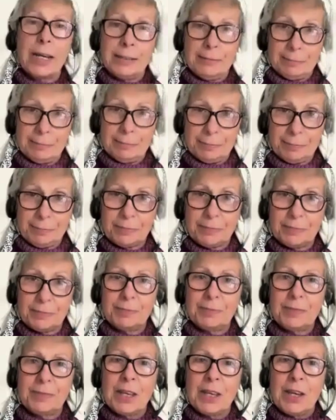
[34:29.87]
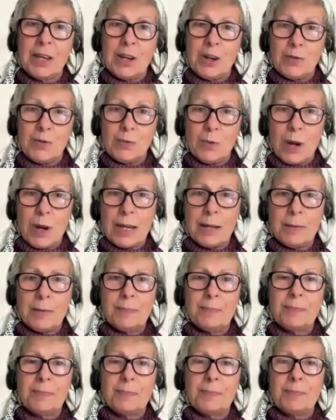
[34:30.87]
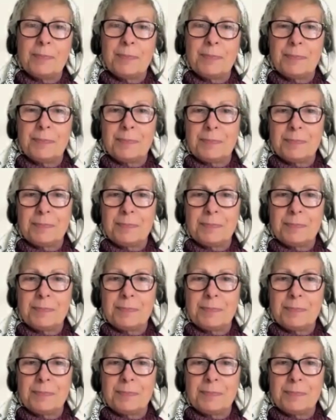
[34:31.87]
Yeah. My opinion, my